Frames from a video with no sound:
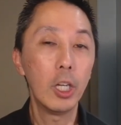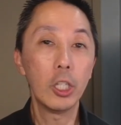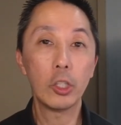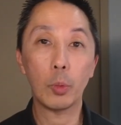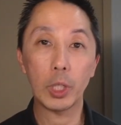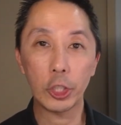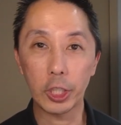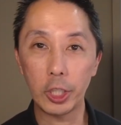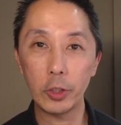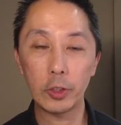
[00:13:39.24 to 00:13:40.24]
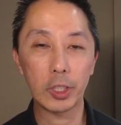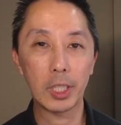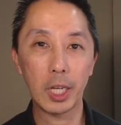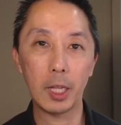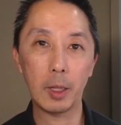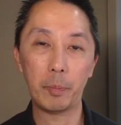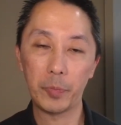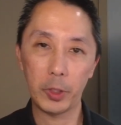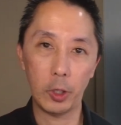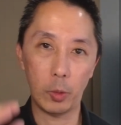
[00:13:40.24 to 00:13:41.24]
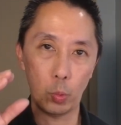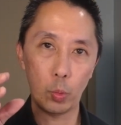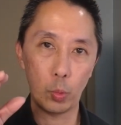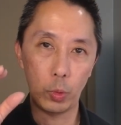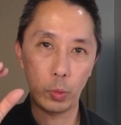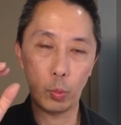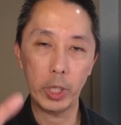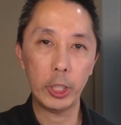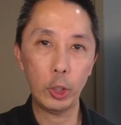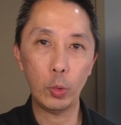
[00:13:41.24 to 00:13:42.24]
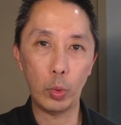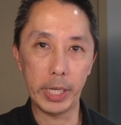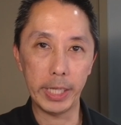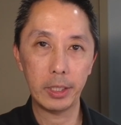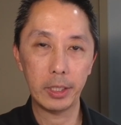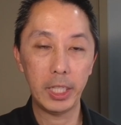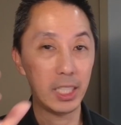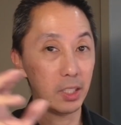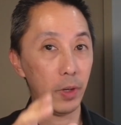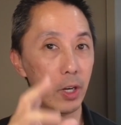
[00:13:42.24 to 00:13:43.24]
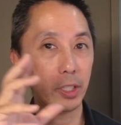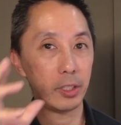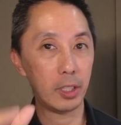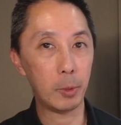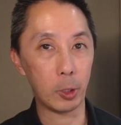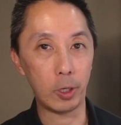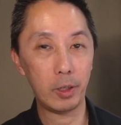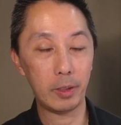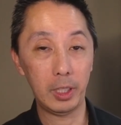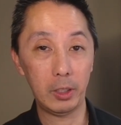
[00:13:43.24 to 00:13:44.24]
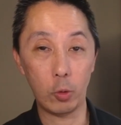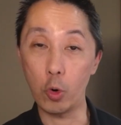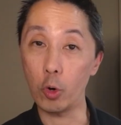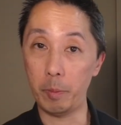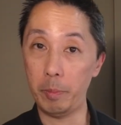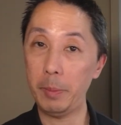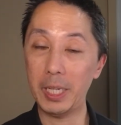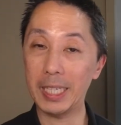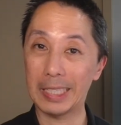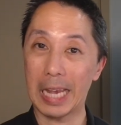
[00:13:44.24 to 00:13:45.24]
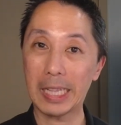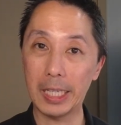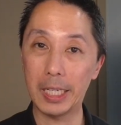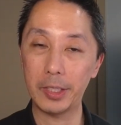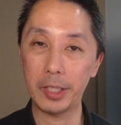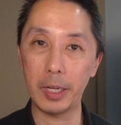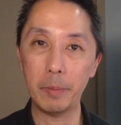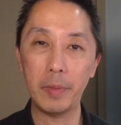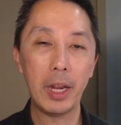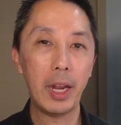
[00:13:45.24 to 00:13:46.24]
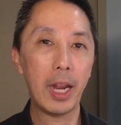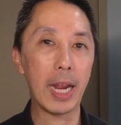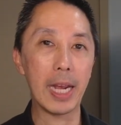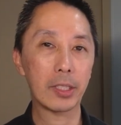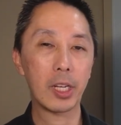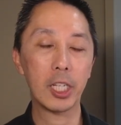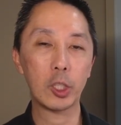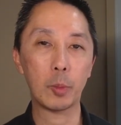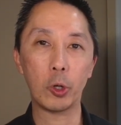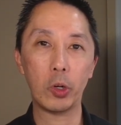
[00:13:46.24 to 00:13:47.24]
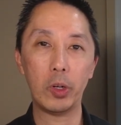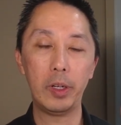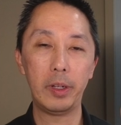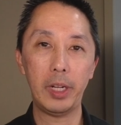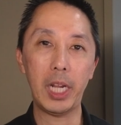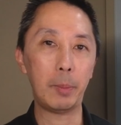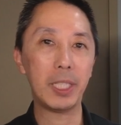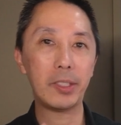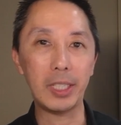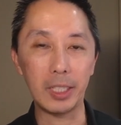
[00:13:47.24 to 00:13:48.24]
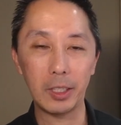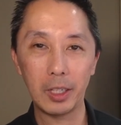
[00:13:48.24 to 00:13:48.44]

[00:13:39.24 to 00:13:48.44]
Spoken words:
So what you could do is you could tell them, what you want is very similar or maybe exactly the same as customer ABC.